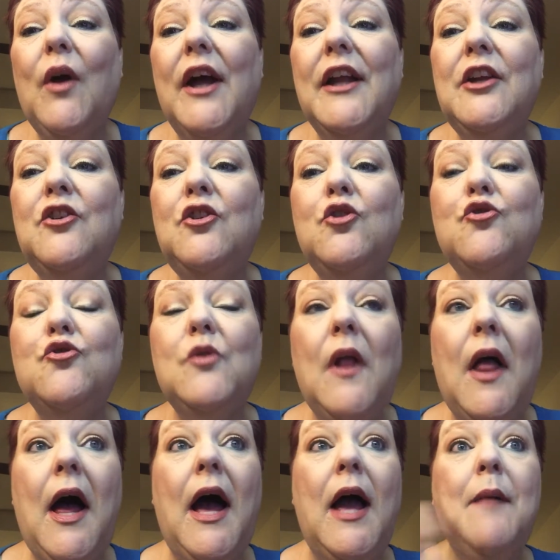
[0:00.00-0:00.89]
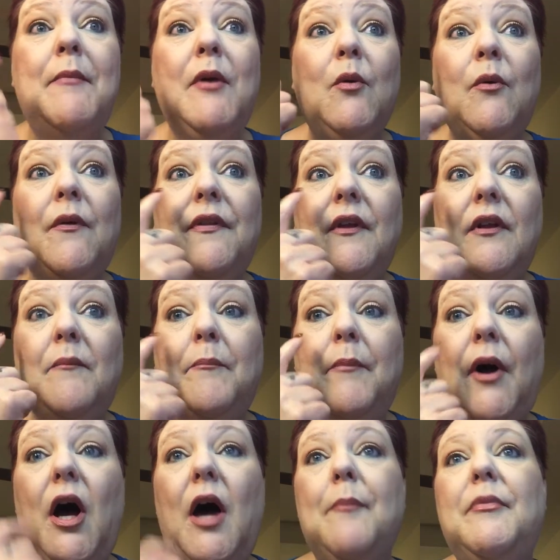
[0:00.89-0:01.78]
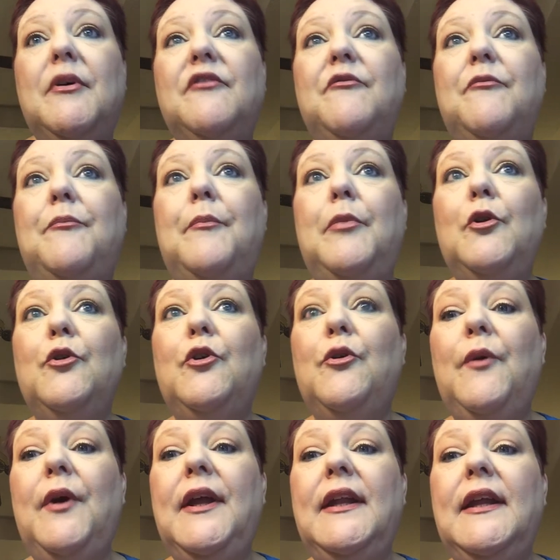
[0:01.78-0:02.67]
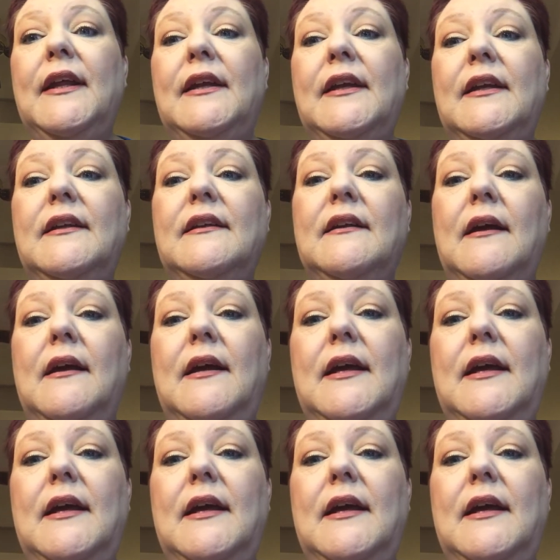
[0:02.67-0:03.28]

kind of neutral eye, but with a pop of blue-green in it,